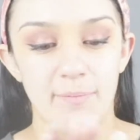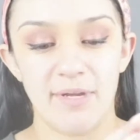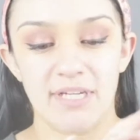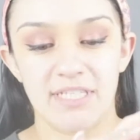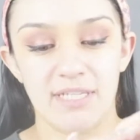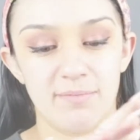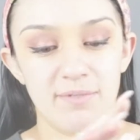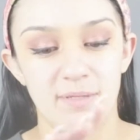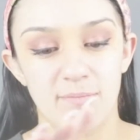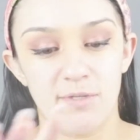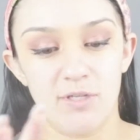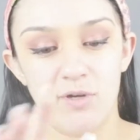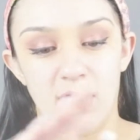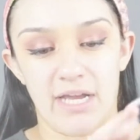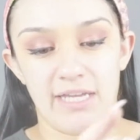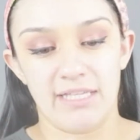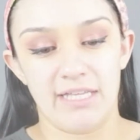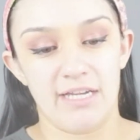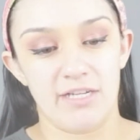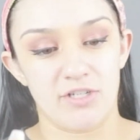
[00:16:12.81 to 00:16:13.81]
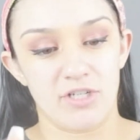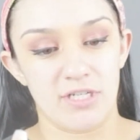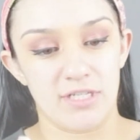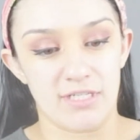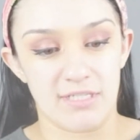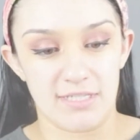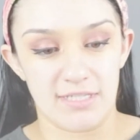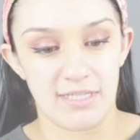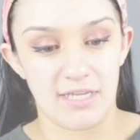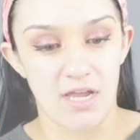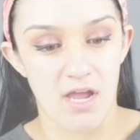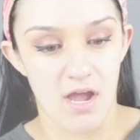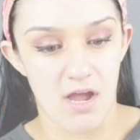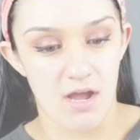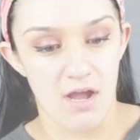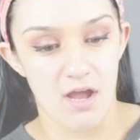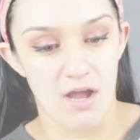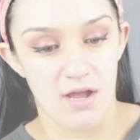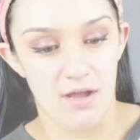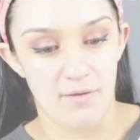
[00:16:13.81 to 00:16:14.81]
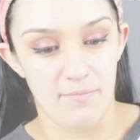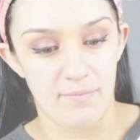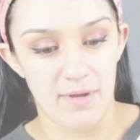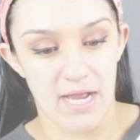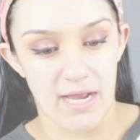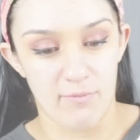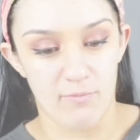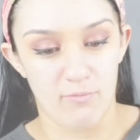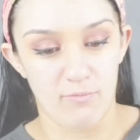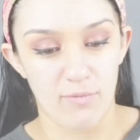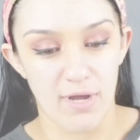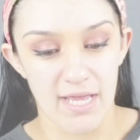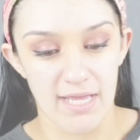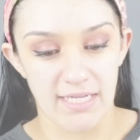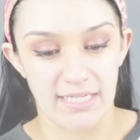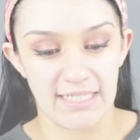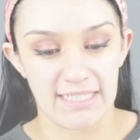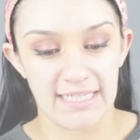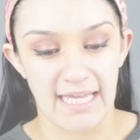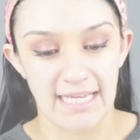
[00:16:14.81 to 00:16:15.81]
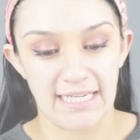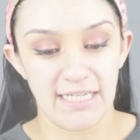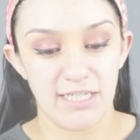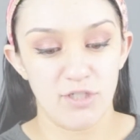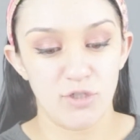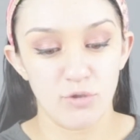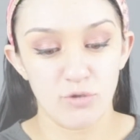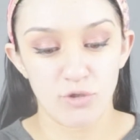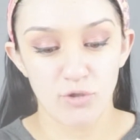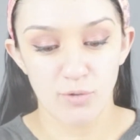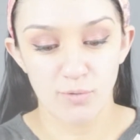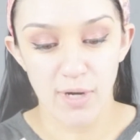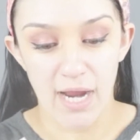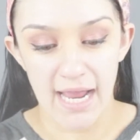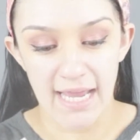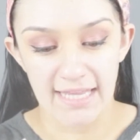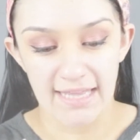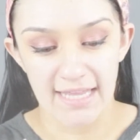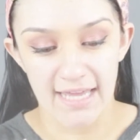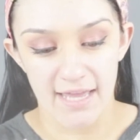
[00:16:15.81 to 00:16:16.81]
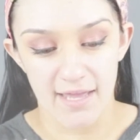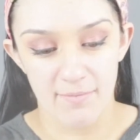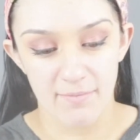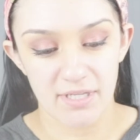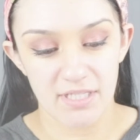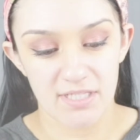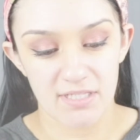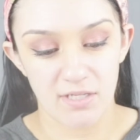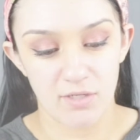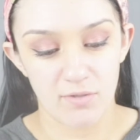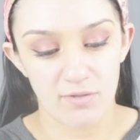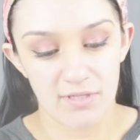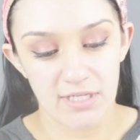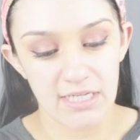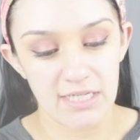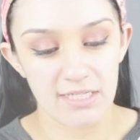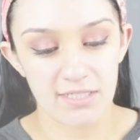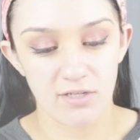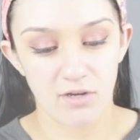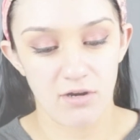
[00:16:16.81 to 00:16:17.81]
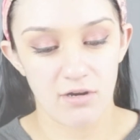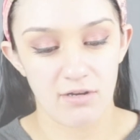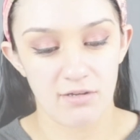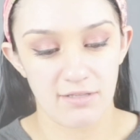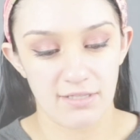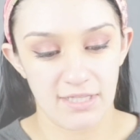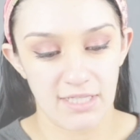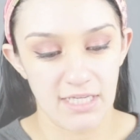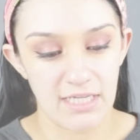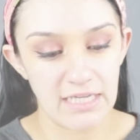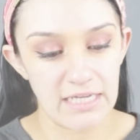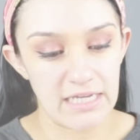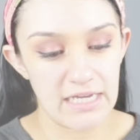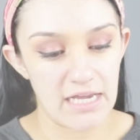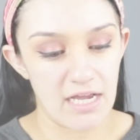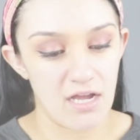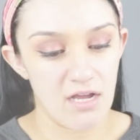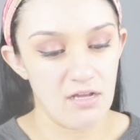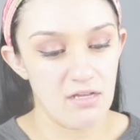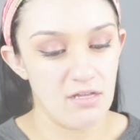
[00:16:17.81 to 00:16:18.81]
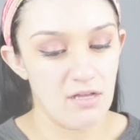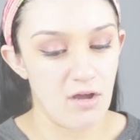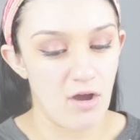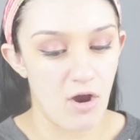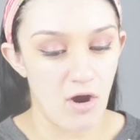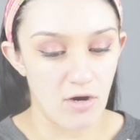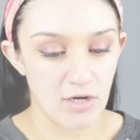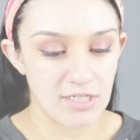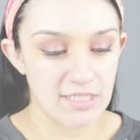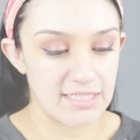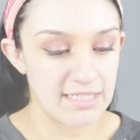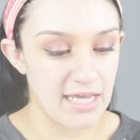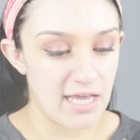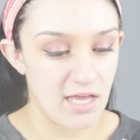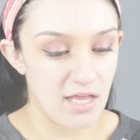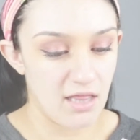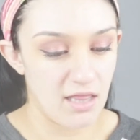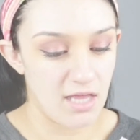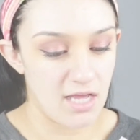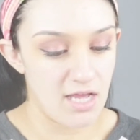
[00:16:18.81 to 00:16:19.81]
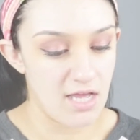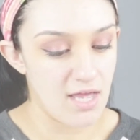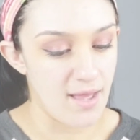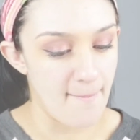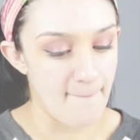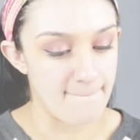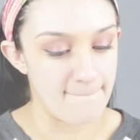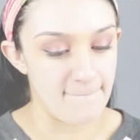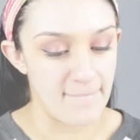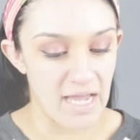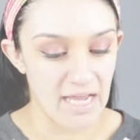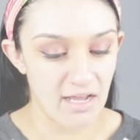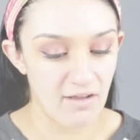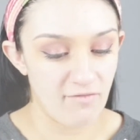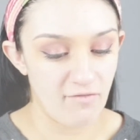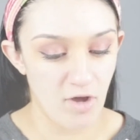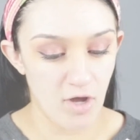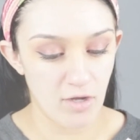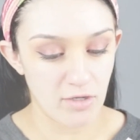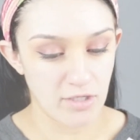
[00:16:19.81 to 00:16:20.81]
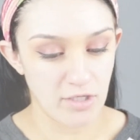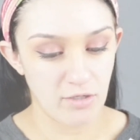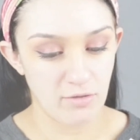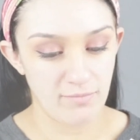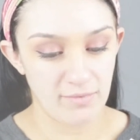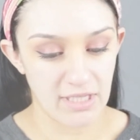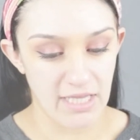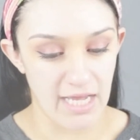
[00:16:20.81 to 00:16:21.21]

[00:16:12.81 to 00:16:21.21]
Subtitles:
I picked up some new eyelashes. I'm excited to try them. So these are the Ardell Mega Volume